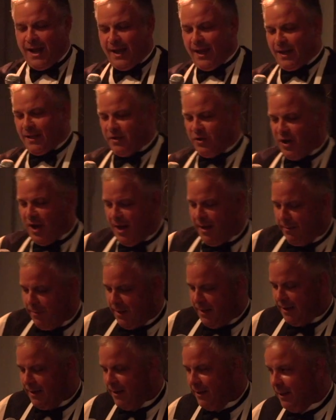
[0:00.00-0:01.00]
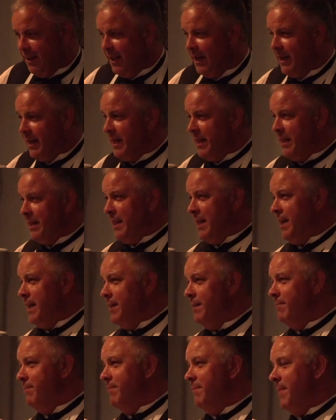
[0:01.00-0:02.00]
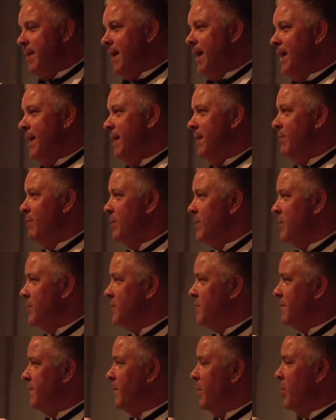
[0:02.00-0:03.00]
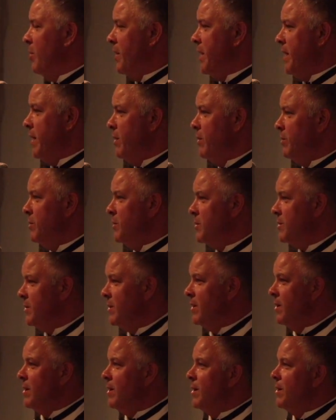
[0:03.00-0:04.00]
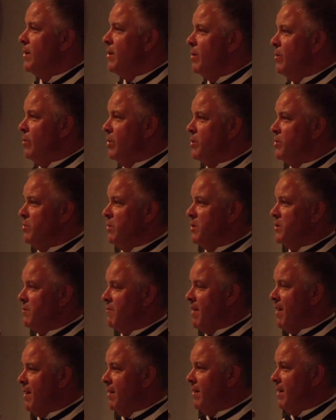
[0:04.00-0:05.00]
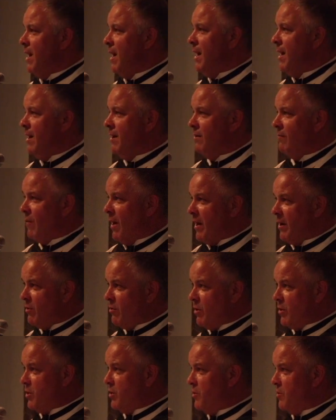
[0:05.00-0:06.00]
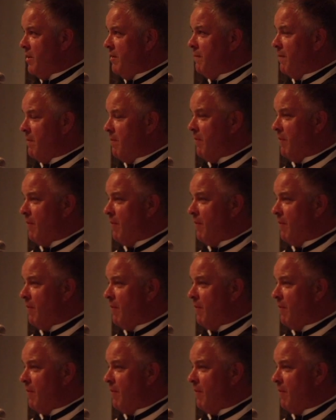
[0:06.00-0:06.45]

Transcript: I got a job in Little Italy, and it was Florio's, which was around uh, right across the street from